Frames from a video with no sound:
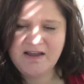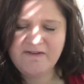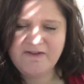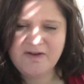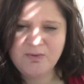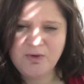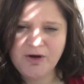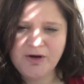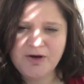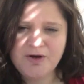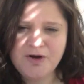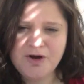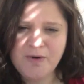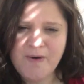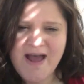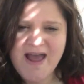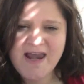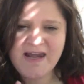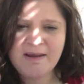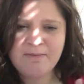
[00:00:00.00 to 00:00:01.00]
If you want to
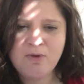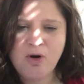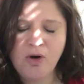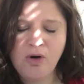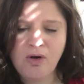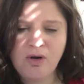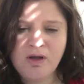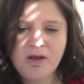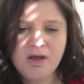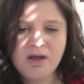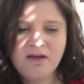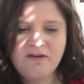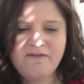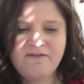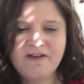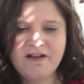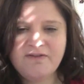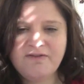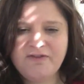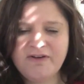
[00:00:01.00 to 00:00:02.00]
know any more,
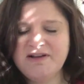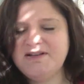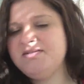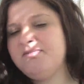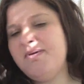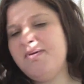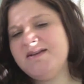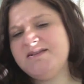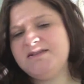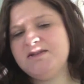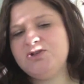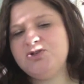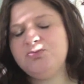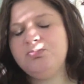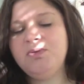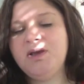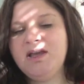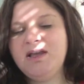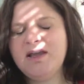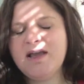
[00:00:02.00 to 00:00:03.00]
feel free to message
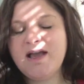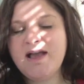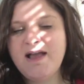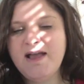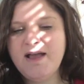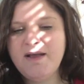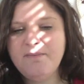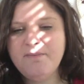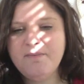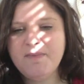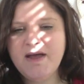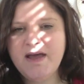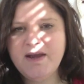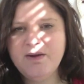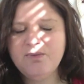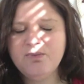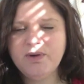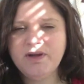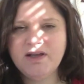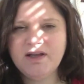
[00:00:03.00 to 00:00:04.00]
me um,
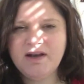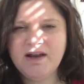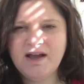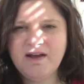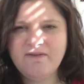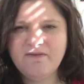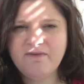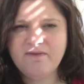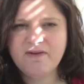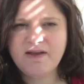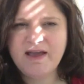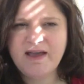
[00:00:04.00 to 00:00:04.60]
and we can have,